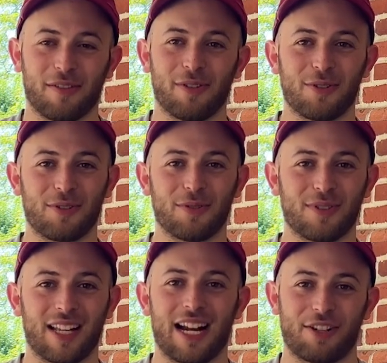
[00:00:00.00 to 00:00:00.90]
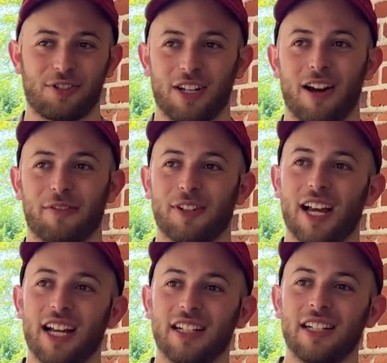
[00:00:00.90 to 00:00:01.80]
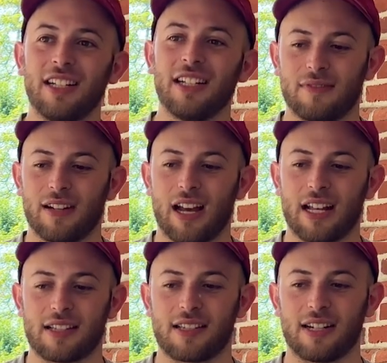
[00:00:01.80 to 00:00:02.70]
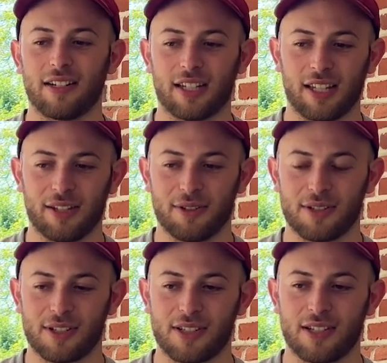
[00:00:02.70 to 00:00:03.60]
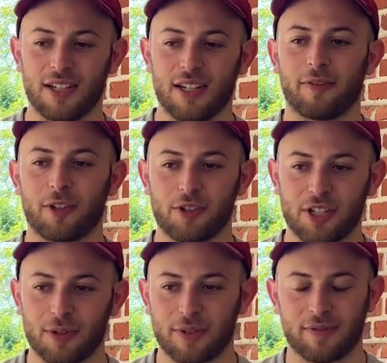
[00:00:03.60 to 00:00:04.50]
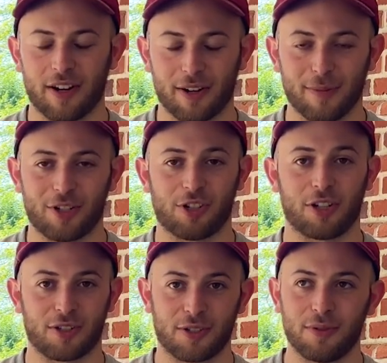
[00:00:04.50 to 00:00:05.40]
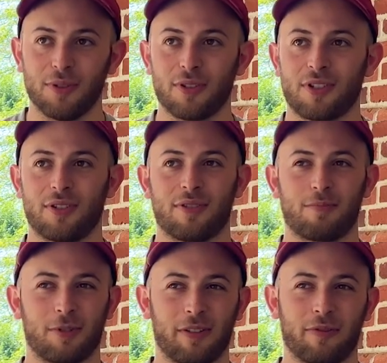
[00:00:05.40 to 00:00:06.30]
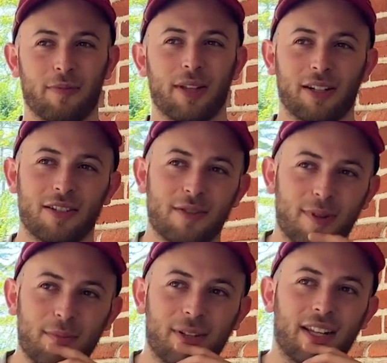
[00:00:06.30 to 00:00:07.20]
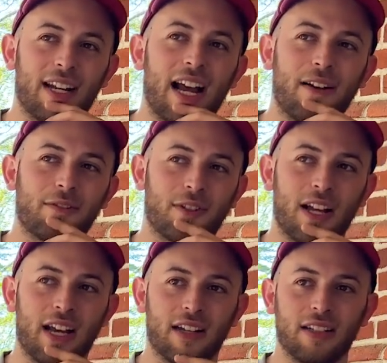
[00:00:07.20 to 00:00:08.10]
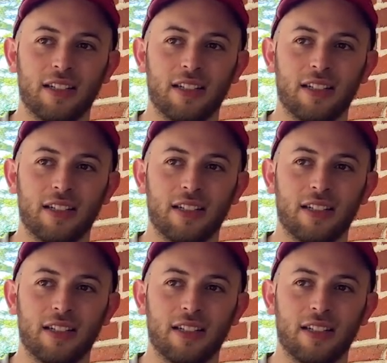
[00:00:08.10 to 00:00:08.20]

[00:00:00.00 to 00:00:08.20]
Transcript: the few schools that actually offered that. At Syracuse, first year was very much art school, so it was pretty familiar to me. But then after that,